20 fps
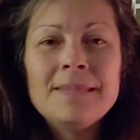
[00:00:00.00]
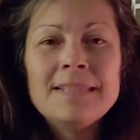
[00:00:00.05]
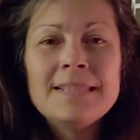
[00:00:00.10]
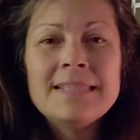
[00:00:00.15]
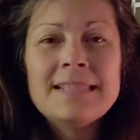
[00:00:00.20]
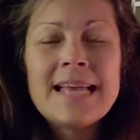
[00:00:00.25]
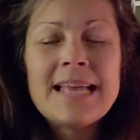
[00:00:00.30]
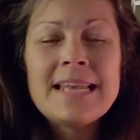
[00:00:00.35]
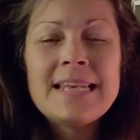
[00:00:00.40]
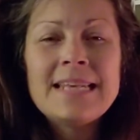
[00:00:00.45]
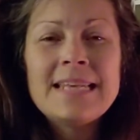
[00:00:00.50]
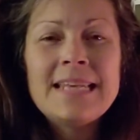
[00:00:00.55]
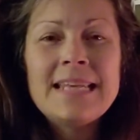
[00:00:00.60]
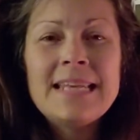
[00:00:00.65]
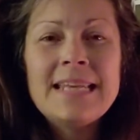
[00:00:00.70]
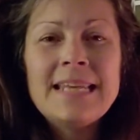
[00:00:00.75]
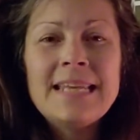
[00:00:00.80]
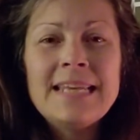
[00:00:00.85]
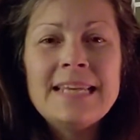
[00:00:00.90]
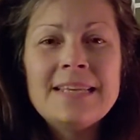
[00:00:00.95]

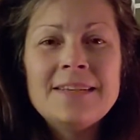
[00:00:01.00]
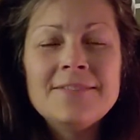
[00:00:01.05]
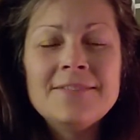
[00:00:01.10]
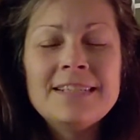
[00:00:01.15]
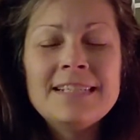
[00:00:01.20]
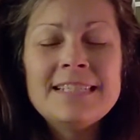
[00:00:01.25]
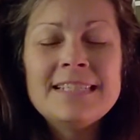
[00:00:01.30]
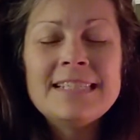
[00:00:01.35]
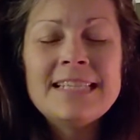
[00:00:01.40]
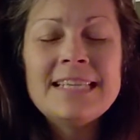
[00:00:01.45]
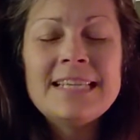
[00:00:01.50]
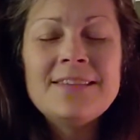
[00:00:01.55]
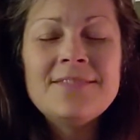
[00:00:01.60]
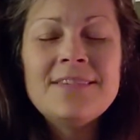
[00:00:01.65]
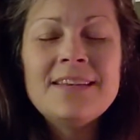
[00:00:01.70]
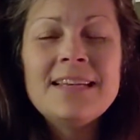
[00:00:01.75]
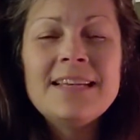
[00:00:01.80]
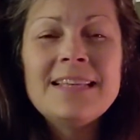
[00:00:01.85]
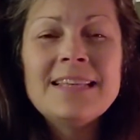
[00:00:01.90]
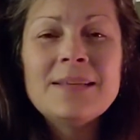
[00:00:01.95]
sending and
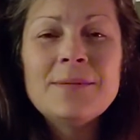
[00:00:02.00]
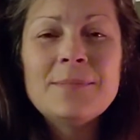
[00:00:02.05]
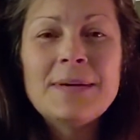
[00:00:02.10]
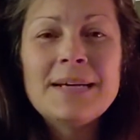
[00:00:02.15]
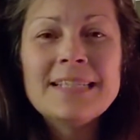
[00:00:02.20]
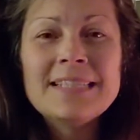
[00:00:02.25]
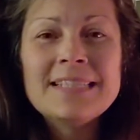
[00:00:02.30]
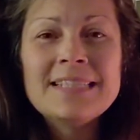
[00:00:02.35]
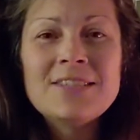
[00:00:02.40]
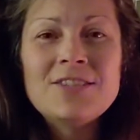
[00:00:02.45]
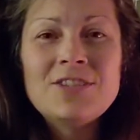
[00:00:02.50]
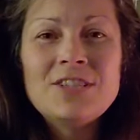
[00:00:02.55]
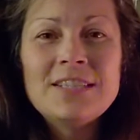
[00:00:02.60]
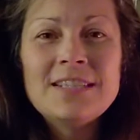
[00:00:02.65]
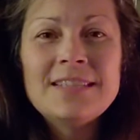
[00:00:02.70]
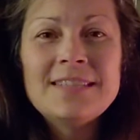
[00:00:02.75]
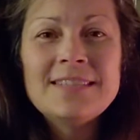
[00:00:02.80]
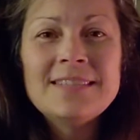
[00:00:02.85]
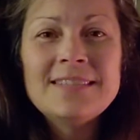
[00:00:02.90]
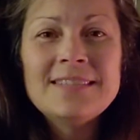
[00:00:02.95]
receiving the
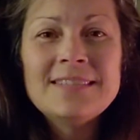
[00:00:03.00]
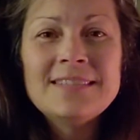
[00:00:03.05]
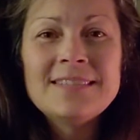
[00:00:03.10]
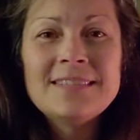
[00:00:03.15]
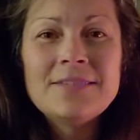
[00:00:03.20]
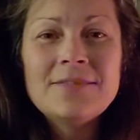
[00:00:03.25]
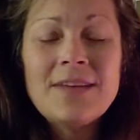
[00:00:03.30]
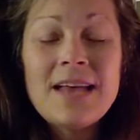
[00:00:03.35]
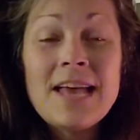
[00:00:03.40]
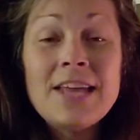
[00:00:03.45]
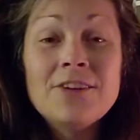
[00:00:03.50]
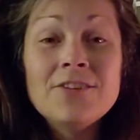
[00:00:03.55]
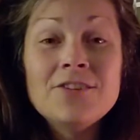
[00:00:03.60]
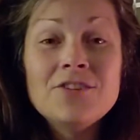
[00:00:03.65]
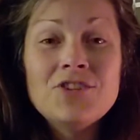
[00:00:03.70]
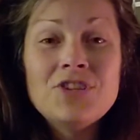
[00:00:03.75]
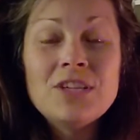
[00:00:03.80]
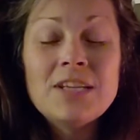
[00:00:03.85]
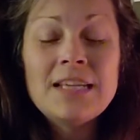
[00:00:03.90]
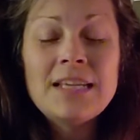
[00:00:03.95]
messages of
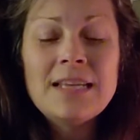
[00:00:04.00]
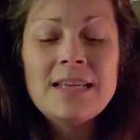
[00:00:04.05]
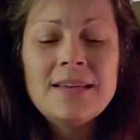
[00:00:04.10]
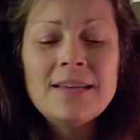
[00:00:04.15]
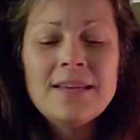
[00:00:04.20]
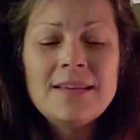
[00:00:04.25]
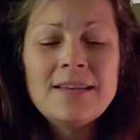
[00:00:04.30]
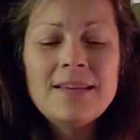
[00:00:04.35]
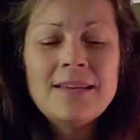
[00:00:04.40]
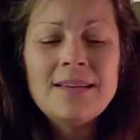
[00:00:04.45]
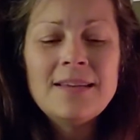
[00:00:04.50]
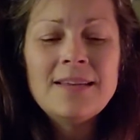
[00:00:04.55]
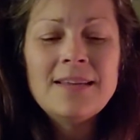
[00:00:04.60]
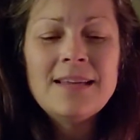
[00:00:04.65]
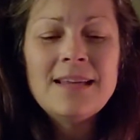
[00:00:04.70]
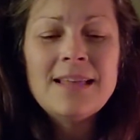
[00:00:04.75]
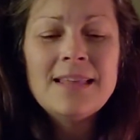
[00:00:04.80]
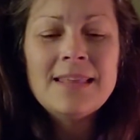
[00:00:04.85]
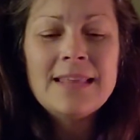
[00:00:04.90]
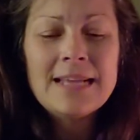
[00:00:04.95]
energy
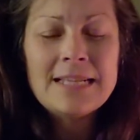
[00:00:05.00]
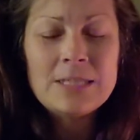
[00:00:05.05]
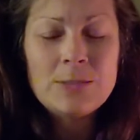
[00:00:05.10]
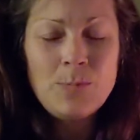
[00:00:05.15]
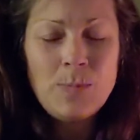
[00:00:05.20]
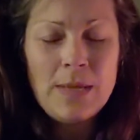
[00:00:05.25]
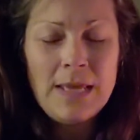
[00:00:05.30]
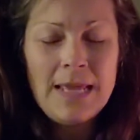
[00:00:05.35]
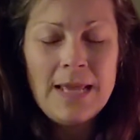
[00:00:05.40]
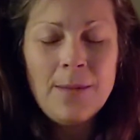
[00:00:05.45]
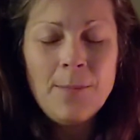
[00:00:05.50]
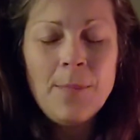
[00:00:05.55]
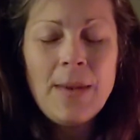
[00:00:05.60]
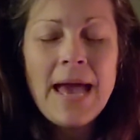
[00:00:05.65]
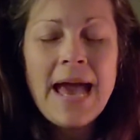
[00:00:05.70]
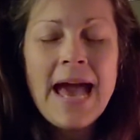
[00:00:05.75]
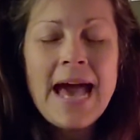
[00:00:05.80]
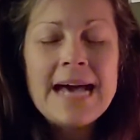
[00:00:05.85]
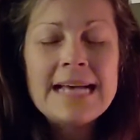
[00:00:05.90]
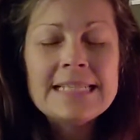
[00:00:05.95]
that's being
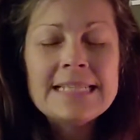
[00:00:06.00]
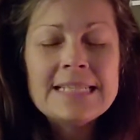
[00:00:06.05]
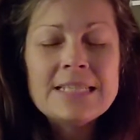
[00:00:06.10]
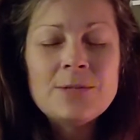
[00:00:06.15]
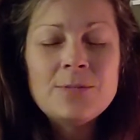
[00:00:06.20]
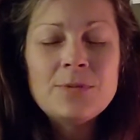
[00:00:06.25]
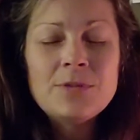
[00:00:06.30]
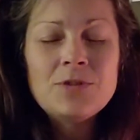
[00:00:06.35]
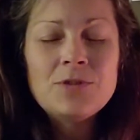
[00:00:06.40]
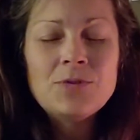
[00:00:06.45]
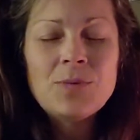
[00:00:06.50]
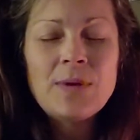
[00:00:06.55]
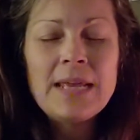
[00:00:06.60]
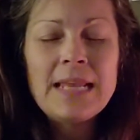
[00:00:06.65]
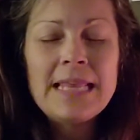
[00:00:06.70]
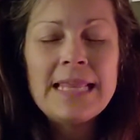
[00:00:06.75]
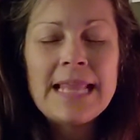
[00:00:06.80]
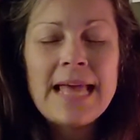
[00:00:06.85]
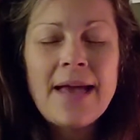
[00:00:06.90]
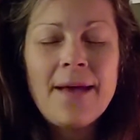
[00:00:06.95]
passed
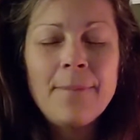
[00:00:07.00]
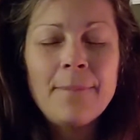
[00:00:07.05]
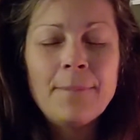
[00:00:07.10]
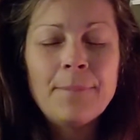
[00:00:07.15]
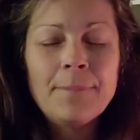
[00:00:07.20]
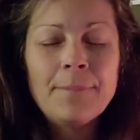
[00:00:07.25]
between them.